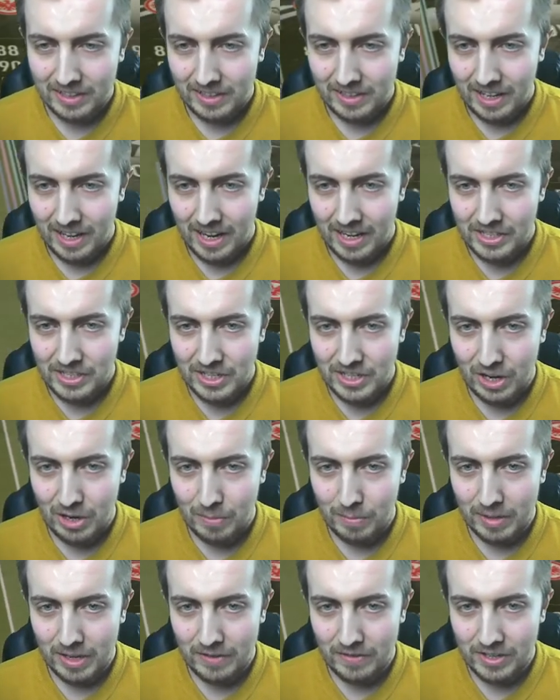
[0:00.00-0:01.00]
I actually can't
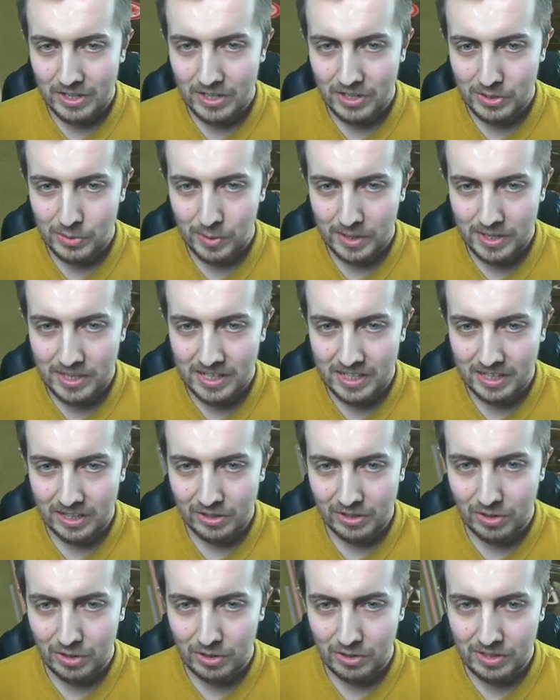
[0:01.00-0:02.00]
believe he just sweated it
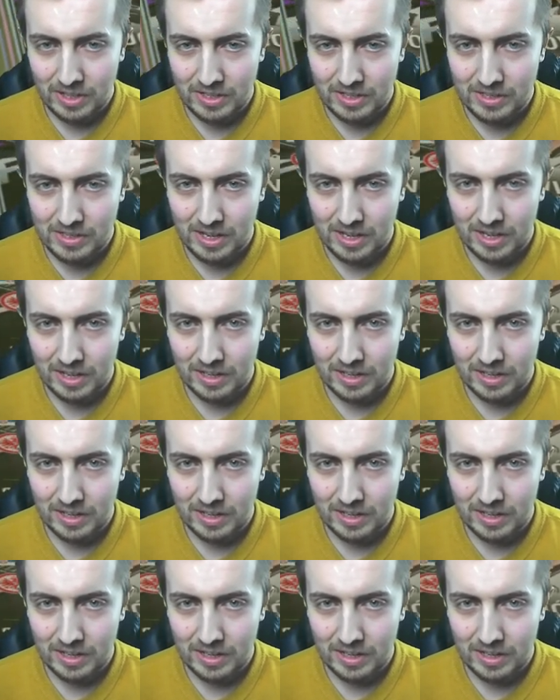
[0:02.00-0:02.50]
across. That's uh,